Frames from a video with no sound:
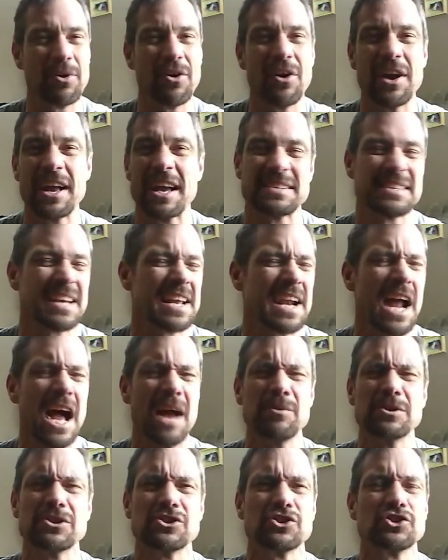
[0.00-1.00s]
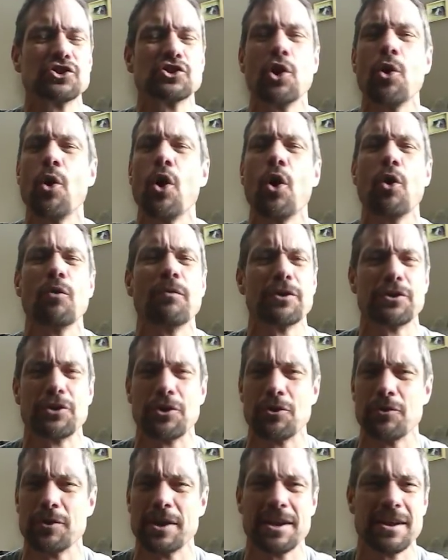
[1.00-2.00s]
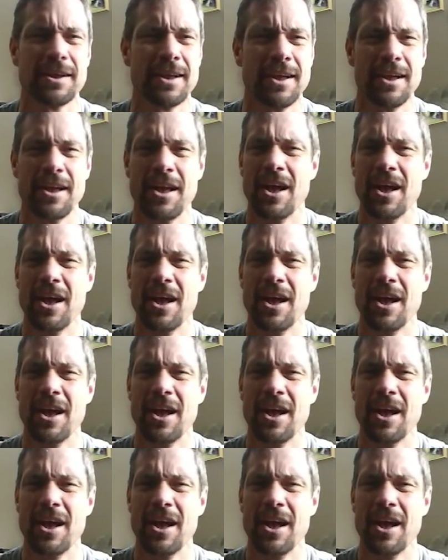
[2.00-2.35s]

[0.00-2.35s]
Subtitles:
But like I said, I was so overdoing it.